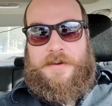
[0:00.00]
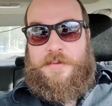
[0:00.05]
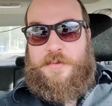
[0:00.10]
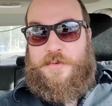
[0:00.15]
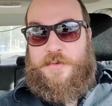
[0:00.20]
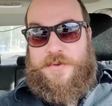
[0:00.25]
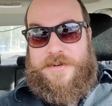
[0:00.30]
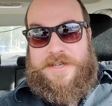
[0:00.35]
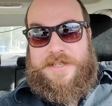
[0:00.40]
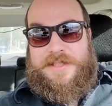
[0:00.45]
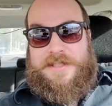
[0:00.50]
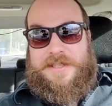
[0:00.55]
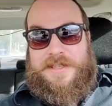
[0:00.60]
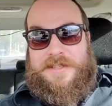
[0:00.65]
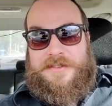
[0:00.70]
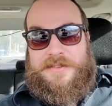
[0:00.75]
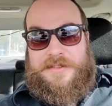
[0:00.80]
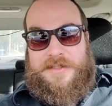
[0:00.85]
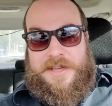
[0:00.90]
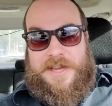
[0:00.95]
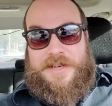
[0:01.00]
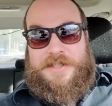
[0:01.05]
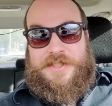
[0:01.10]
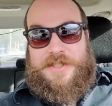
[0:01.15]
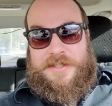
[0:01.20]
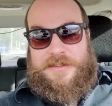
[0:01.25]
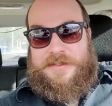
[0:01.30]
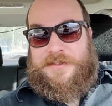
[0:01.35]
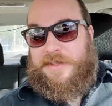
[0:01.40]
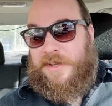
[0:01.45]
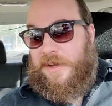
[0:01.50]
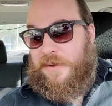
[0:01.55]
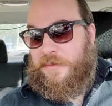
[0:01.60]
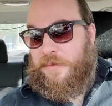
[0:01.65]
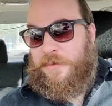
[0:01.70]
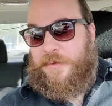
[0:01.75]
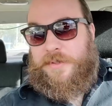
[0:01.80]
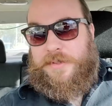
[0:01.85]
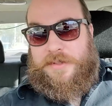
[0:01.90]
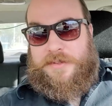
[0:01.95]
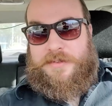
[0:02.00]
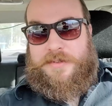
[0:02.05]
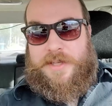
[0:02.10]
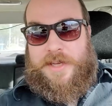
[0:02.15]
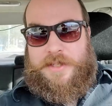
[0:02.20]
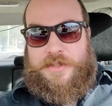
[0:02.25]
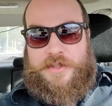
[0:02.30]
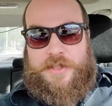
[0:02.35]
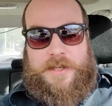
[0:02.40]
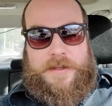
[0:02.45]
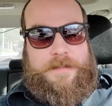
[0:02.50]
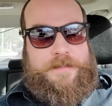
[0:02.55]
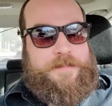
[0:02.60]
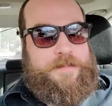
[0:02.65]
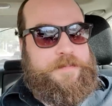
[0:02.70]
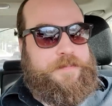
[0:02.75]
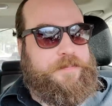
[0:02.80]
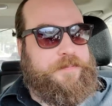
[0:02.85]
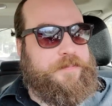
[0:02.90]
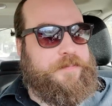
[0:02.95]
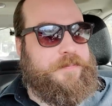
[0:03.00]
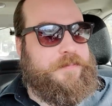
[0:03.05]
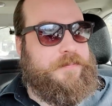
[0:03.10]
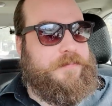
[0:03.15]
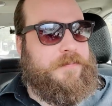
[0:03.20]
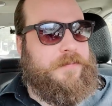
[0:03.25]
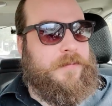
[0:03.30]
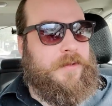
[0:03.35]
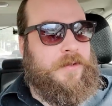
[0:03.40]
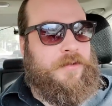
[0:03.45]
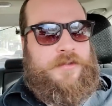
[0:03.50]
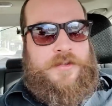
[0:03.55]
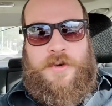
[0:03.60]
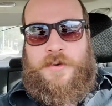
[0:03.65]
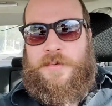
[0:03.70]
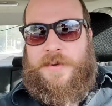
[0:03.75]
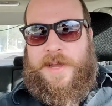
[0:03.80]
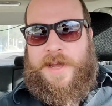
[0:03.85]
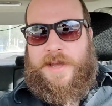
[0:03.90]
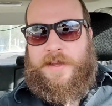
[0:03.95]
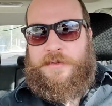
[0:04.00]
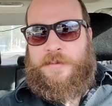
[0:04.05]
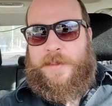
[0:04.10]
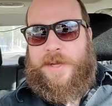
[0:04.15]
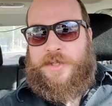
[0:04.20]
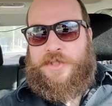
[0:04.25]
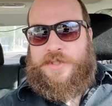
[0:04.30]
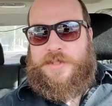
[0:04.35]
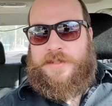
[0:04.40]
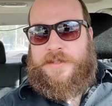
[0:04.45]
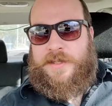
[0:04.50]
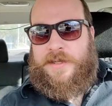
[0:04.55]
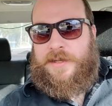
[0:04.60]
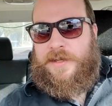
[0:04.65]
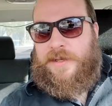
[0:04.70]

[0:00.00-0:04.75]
Really sketchy stuff, really sketchy. So, as mentioned,